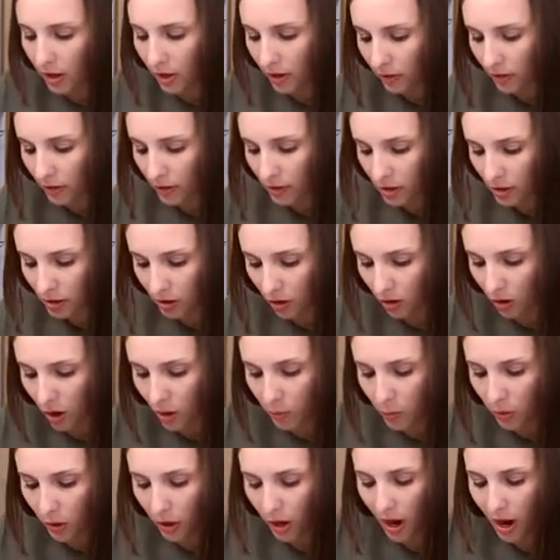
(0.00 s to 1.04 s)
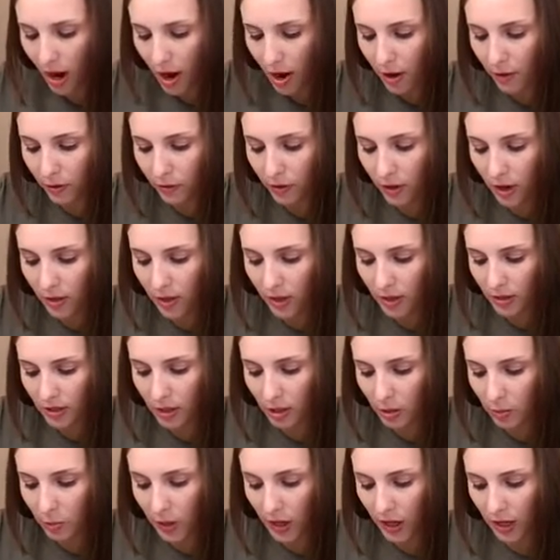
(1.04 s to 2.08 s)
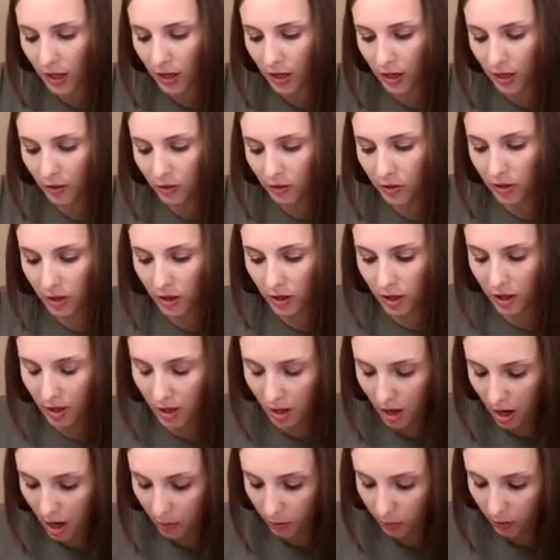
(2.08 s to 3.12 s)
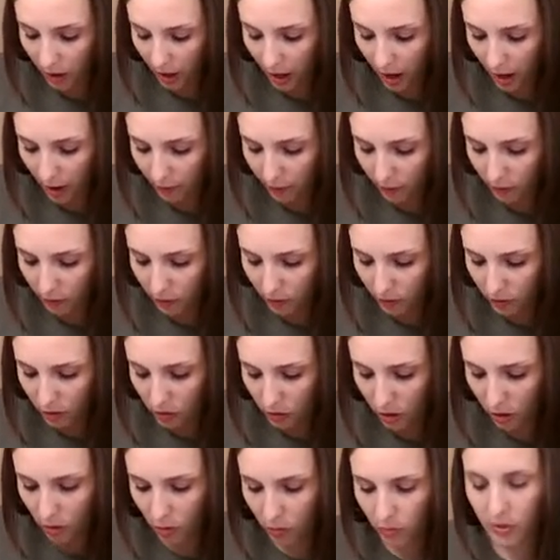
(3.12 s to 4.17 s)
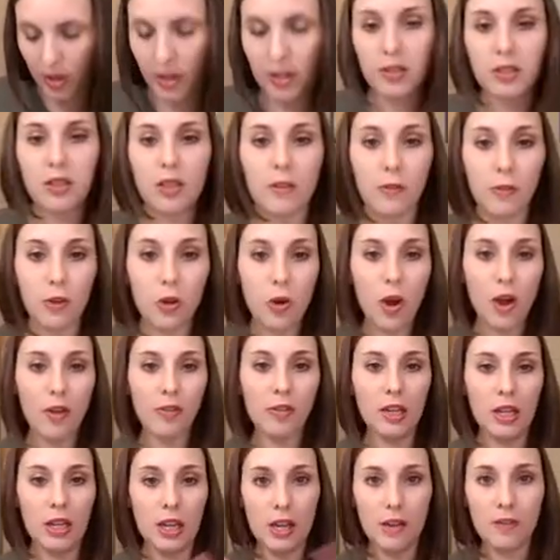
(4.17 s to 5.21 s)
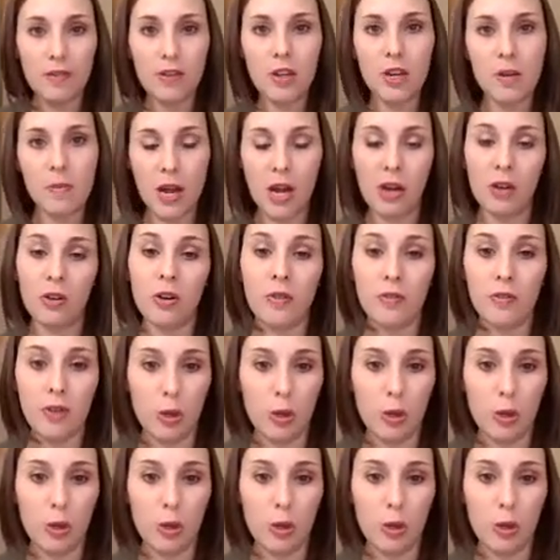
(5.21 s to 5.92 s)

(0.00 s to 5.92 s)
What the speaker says: This is our upper half, and that's the median of the upper half. So that's, if you have an even amount of